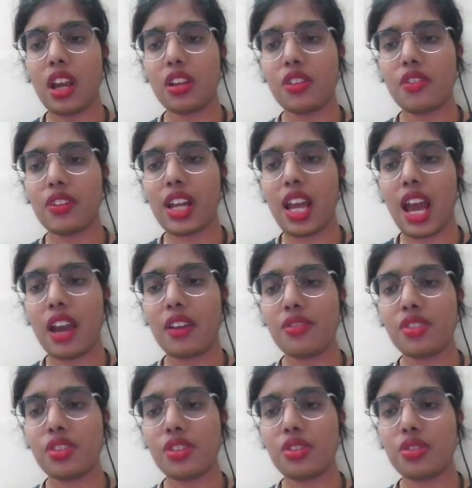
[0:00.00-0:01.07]
You will
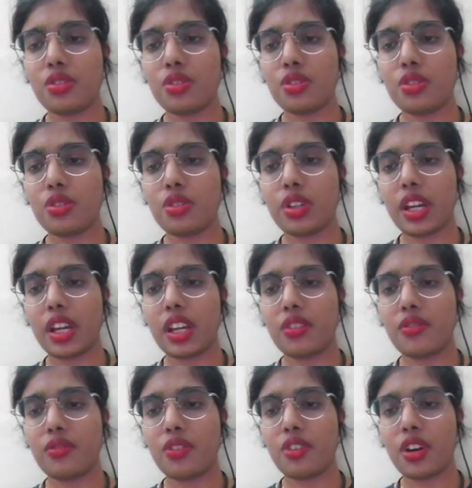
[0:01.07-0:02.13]
have to do
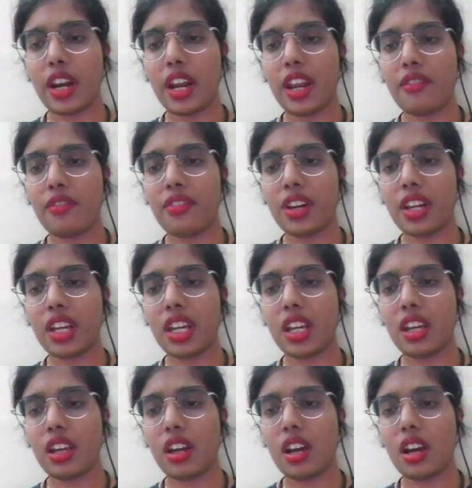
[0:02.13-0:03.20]
it for
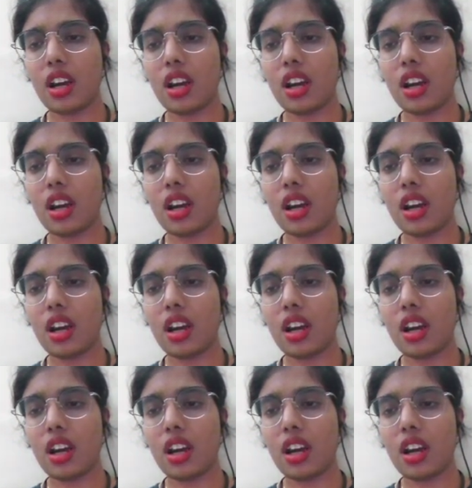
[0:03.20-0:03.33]
every